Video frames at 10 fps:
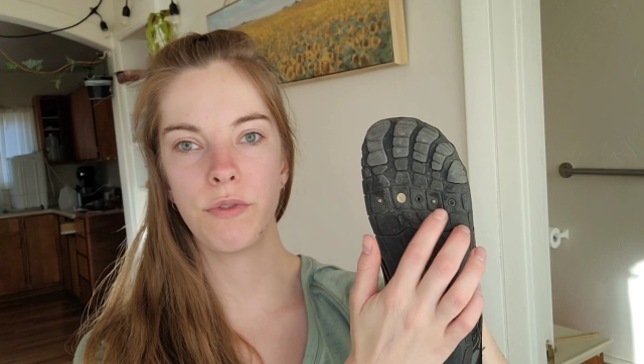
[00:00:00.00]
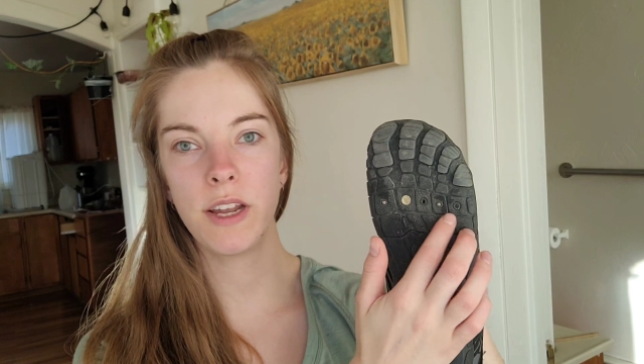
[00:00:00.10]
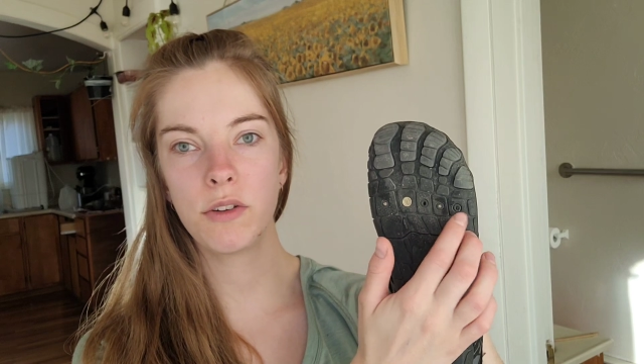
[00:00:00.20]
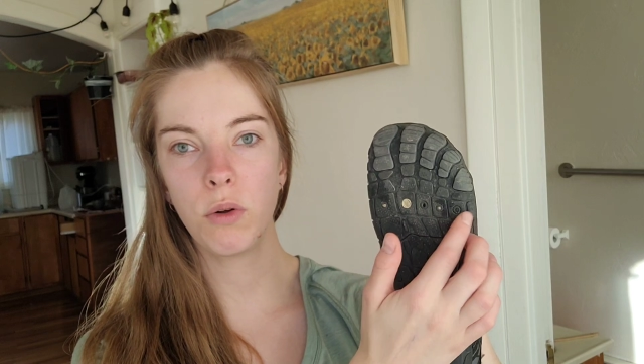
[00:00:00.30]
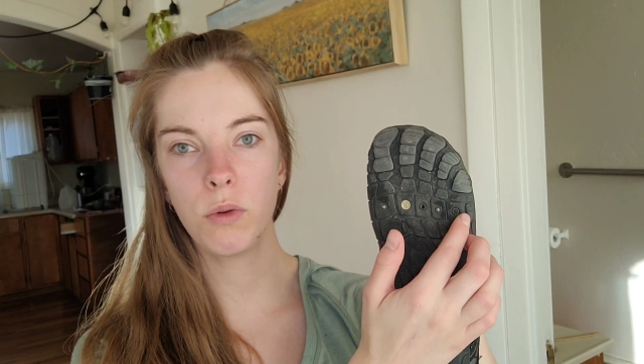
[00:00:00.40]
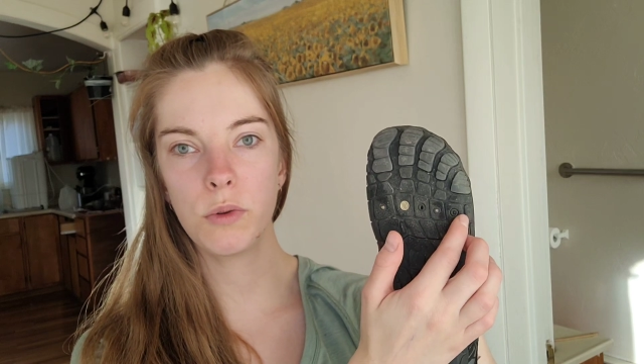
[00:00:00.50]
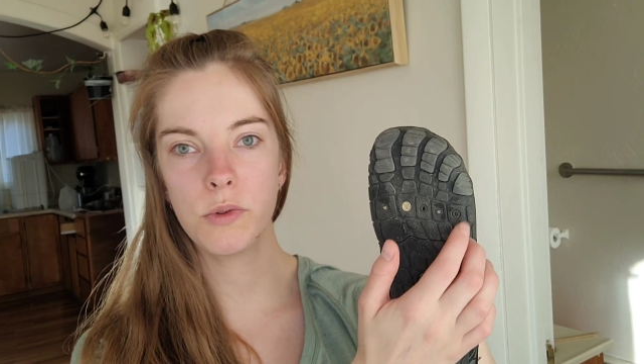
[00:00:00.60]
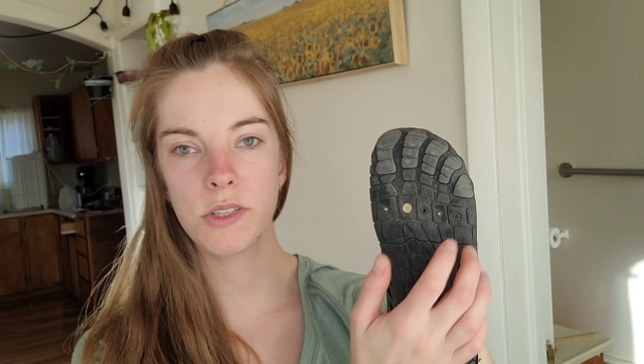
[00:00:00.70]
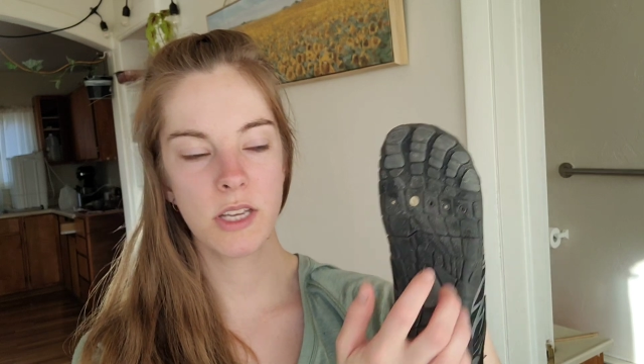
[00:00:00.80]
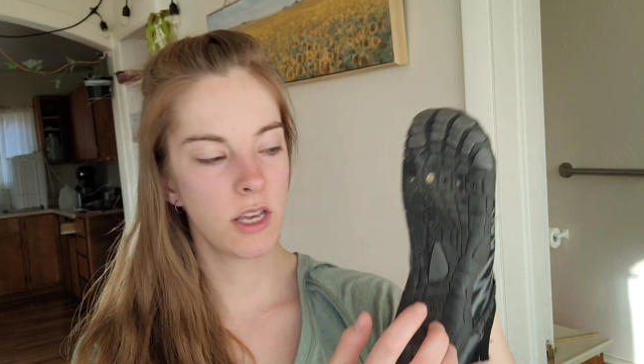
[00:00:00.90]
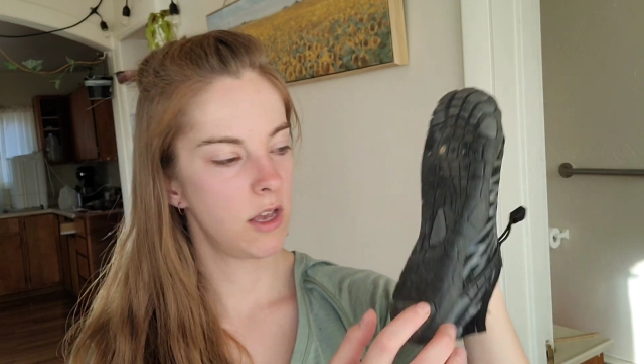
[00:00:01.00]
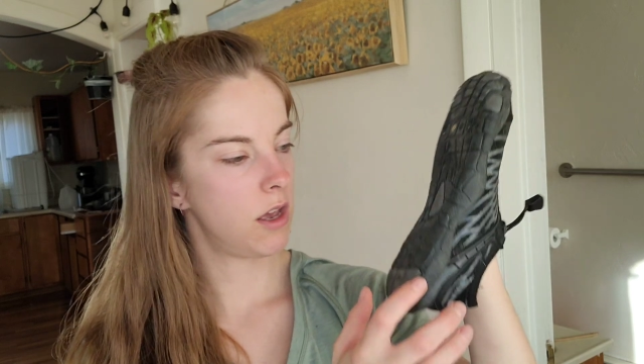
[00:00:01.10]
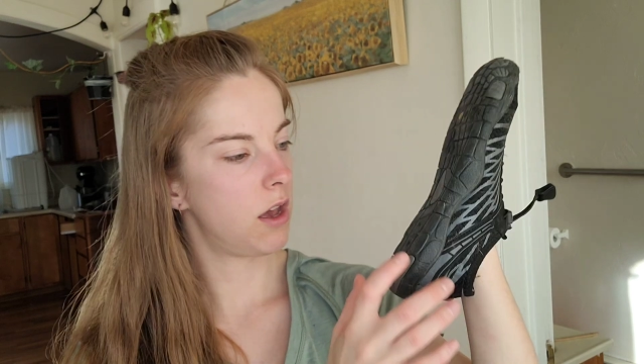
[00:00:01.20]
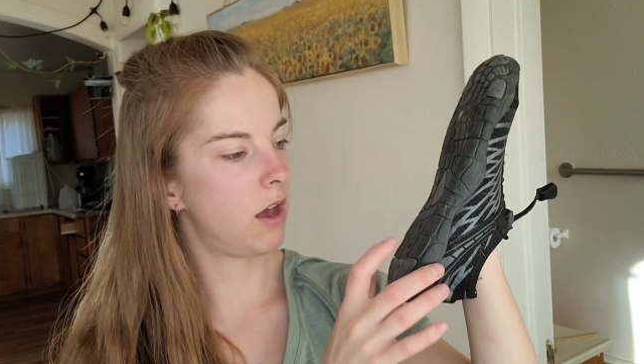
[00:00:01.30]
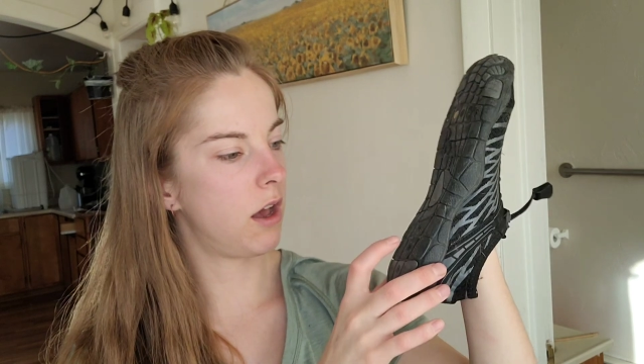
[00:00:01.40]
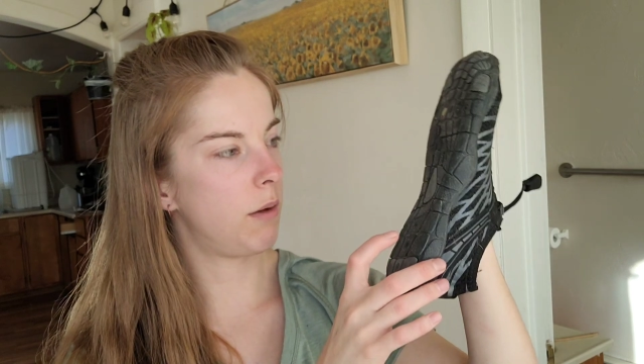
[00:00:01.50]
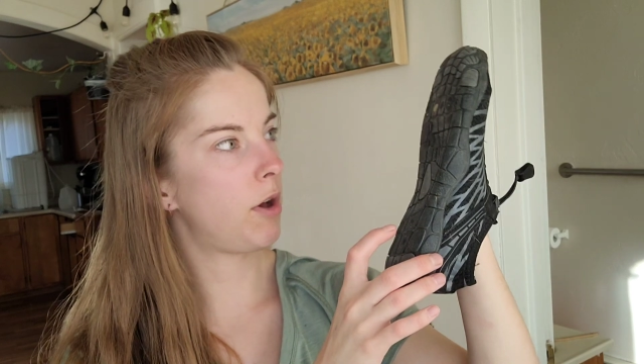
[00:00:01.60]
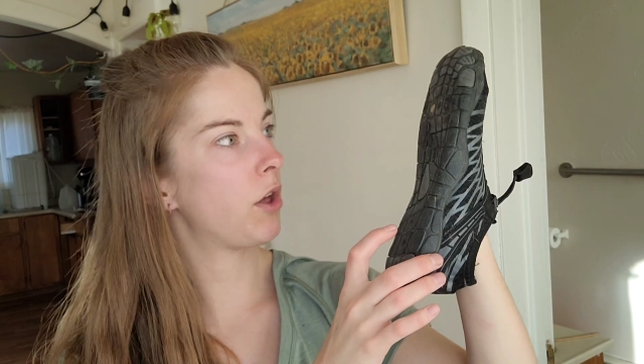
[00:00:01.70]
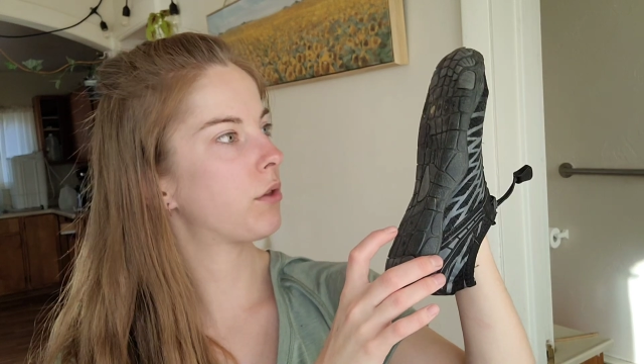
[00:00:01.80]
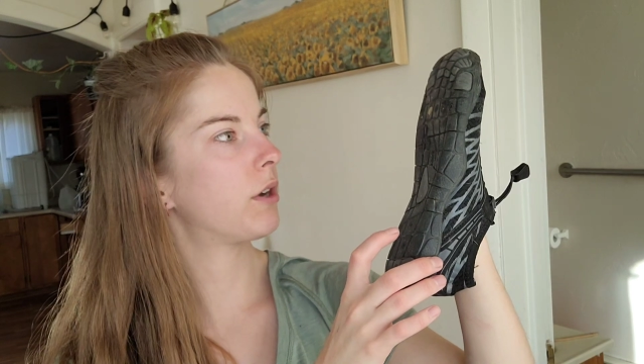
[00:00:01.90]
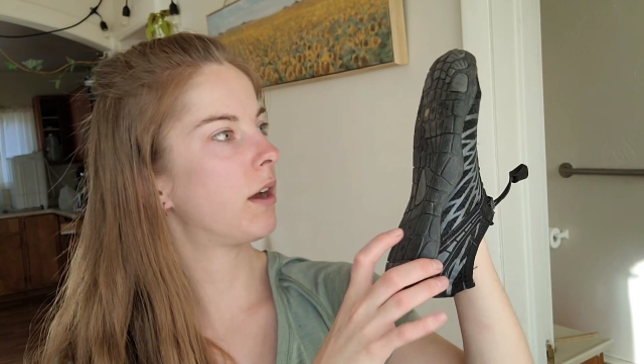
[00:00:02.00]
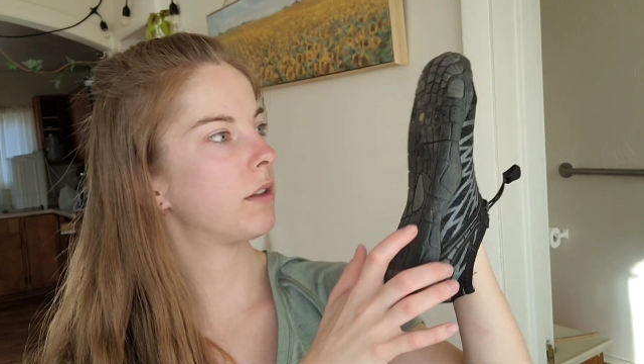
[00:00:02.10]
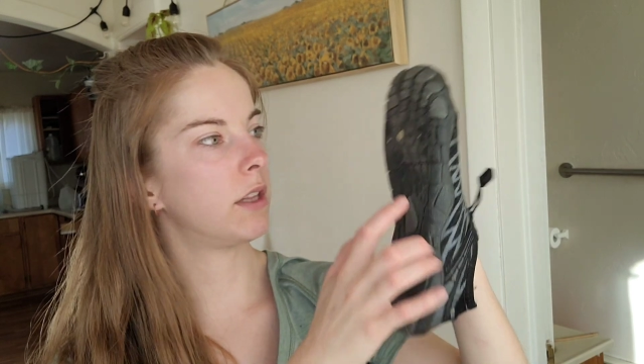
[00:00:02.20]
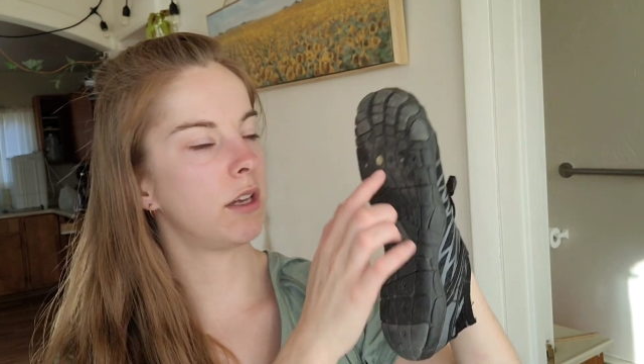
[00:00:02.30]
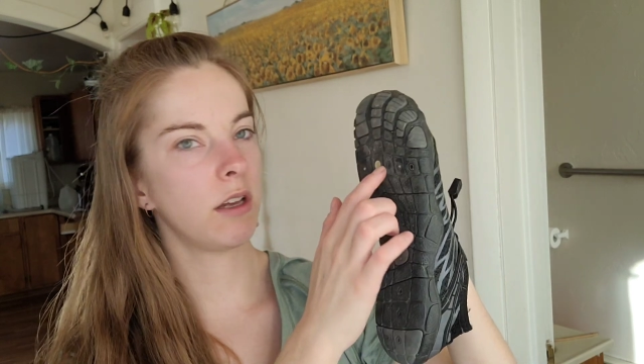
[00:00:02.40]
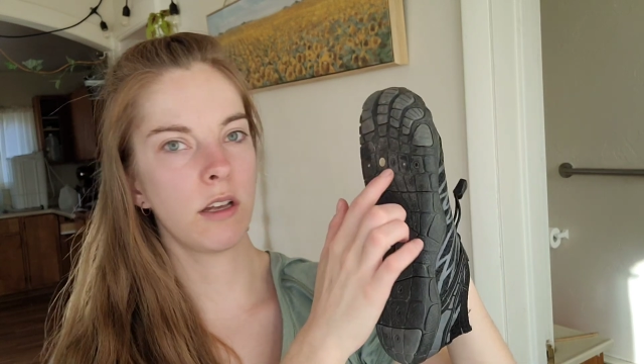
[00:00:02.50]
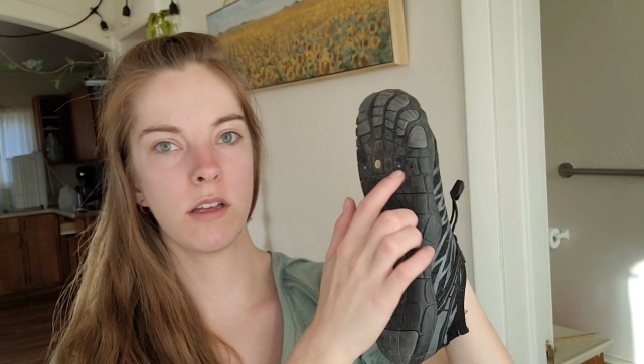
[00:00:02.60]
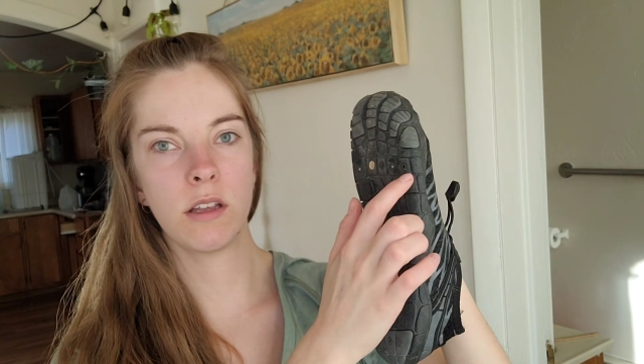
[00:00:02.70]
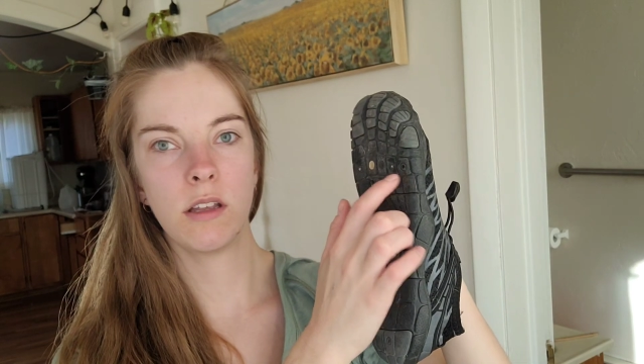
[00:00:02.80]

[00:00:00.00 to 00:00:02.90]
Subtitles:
vent holes all throughout the